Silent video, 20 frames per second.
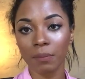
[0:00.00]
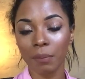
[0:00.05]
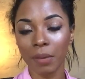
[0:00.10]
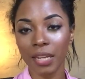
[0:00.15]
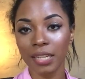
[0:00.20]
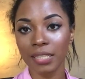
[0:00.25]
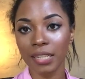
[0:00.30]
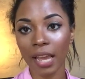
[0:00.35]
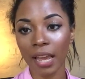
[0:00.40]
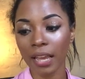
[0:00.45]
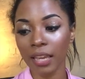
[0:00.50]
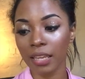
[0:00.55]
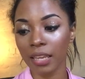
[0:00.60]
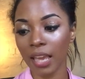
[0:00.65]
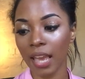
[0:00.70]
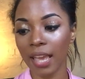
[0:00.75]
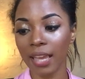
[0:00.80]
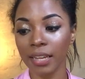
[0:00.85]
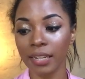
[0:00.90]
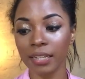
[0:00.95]
my deck,
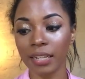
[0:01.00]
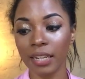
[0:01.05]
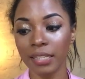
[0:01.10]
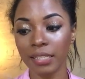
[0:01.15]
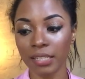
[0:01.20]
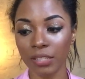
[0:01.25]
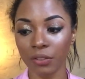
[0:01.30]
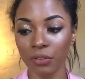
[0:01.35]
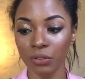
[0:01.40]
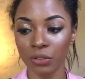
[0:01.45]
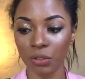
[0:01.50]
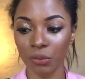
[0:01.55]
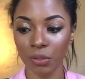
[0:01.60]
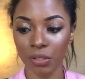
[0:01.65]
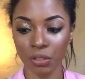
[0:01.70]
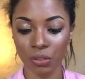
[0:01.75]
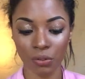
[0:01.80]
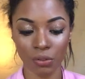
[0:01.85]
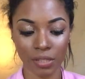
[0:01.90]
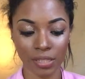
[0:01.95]
and I still do
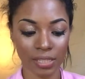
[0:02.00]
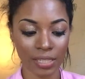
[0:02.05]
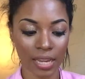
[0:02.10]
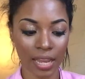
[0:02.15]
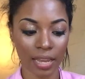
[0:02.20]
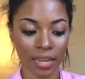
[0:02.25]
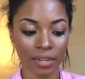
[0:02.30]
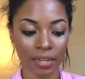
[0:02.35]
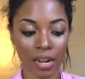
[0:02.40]
it to this day,